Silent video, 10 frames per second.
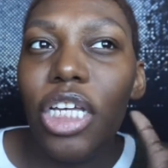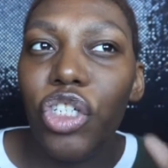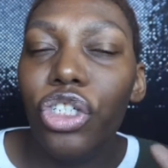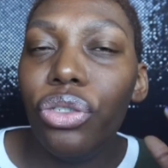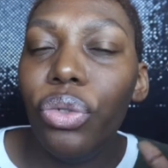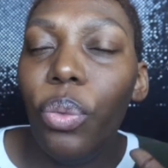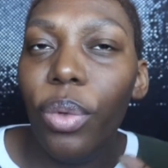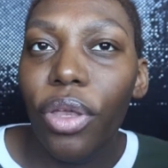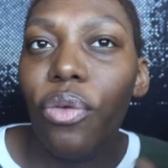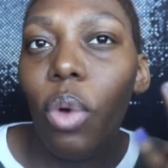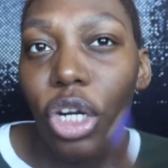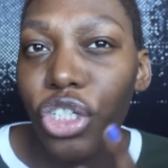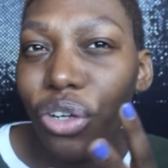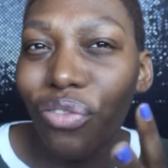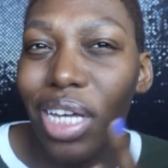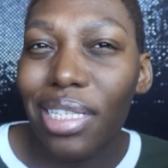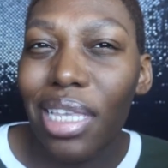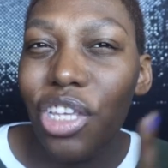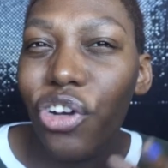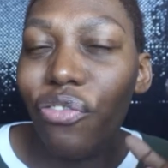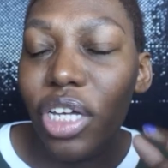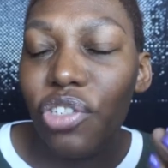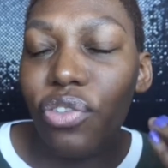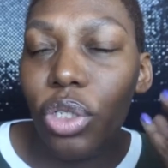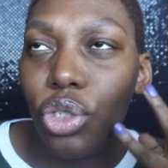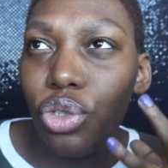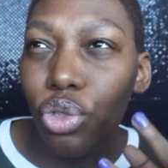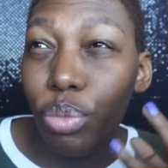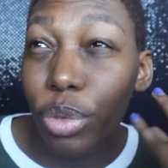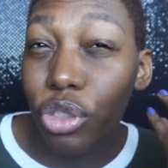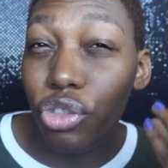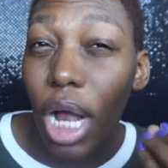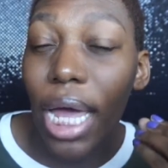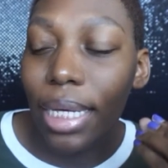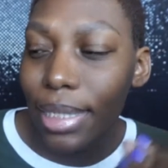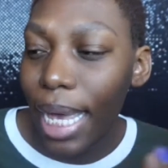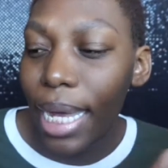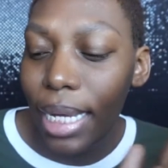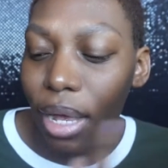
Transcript: issue with washing your face and then your face feels super dry and tight.